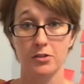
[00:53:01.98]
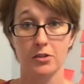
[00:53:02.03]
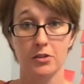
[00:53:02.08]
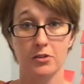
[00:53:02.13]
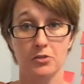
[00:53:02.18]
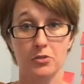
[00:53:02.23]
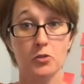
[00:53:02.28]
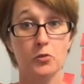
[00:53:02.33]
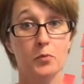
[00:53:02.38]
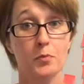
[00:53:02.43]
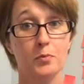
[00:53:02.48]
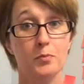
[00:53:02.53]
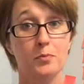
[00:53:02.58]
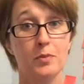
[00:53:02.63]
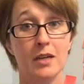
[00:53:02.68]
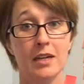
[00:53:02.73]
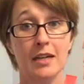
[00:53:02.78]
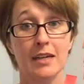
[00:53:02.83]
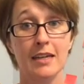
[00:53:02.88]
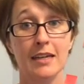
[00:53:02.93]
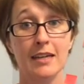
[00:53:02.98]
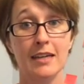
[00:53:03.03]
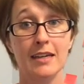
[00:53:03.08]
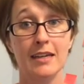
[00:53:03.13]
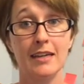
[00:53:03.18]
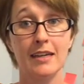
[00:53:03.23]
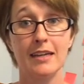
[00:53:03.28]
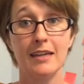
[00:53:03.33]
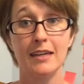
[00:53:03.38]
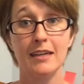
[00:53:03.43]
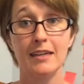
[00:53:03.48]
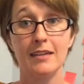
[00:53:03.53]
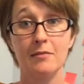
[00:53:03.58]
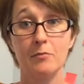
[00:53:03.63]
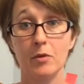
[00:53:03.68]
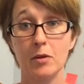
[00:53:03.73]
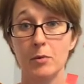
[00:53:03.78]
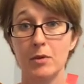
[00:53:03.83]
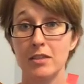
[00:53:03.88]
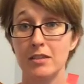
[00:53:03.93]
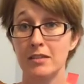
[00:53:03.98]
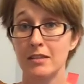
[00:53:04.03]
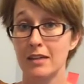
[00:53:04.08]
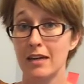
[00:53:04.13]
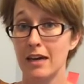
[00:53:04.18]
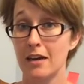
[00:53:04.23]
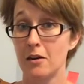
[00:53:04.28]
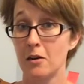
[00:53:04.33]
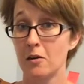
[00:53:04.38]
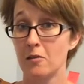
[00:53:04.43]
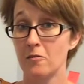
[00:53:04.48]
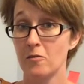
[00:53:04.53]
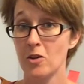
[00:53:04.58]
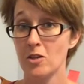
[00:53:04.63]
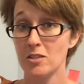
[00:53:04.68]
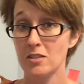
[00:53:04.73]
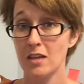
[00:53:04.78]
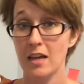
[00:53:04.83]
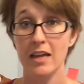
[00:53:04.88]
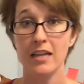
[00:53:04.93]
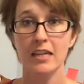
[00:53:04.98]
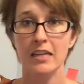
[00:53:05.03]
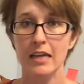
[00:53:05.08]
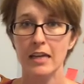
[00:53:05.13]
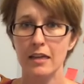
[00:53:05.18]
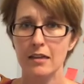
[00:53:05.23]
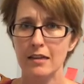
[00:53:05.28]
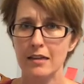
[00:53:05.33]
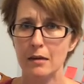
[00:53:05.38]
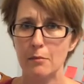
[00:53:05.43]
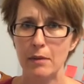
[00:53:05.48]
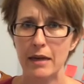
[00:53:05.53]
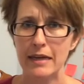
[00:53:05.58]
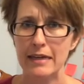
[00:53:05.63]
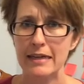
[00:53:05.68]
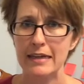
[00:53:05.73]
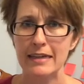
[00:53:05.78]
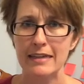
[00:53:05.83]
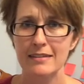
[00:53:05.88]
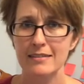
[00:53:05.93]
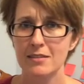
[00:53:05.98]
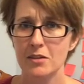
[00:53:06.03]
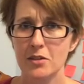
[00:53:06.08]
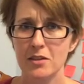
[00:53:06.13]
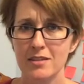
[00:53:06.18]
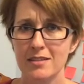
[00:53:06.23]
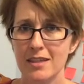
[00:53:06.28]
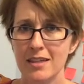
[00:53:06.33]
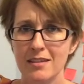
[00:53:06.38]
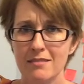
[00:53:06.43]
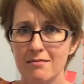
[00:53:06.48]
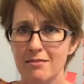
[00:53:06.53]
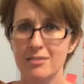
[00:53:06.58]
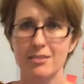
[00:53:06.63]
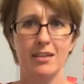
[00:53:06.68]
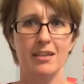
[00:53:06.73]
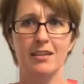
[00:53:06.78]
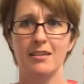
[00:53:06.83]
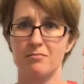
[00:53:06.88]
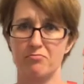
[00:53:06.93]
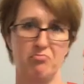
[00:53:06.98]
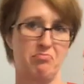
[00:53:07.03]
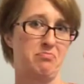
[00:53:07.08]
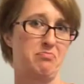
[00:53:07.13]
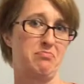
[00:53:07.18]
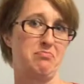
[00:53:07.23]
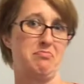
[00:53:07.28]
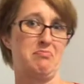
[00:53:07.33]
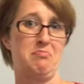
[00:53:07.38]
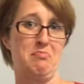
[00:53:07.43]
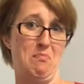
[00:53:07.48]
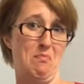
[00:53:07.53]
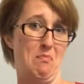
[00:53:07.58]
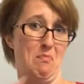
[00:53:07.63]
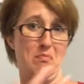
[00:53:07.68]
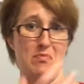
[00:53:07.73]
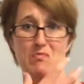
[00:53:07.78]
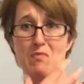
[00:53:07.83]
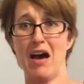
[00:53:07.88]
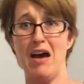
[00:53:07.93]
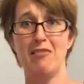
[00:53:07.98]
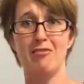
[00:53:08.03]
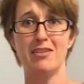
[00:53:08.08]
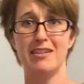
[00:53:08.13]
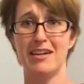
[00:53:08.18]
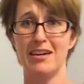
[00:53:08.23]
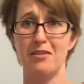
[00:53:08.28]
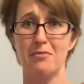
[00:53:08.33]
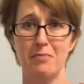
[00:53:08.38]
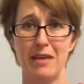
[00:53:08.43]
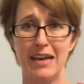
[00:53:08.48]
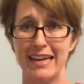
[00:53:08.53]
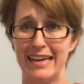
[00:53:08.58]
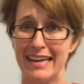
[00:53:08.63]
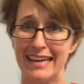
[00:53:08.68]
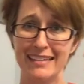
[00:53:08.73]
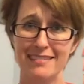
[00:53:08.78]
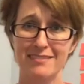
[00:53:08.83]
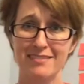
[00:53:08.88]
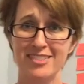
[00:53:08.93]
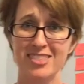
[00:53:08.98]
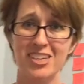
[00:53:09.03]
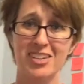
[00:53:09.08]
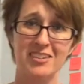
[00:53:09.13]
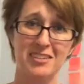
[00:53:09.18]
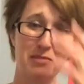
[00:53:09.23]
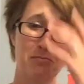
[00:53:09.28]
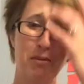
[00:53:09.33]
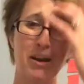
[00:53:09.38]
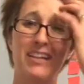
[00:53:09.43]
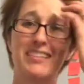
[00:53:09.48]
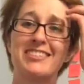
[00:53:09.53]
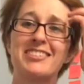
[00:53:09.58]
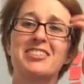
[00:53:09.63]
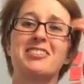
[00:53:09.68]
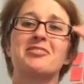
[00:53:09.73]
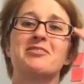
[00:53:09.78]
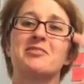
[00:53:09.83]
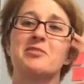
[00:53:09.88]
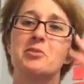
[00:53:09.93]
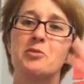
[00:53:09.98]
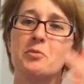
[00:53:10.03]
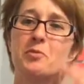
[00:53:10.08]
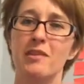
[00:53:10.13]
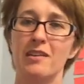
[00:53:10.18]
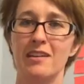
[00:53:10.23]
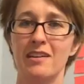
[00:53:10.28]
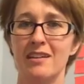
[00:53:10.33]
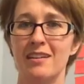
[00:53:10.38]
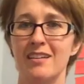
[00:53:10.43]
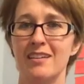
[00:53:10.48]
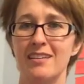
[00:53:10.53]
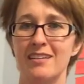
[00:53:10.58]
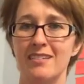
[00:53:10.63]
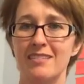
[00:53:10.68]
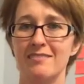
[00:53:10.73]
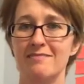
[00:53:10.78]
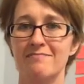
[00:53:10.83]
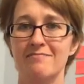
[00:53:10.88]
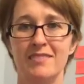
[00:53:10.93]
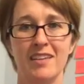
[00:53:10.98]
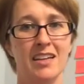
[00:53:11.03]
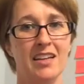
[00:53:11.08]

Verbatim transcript: cheddar soup and we went and got our frost and he ate like a baguette. So this kid was like, miling down baguette and broccoli cheddar soup and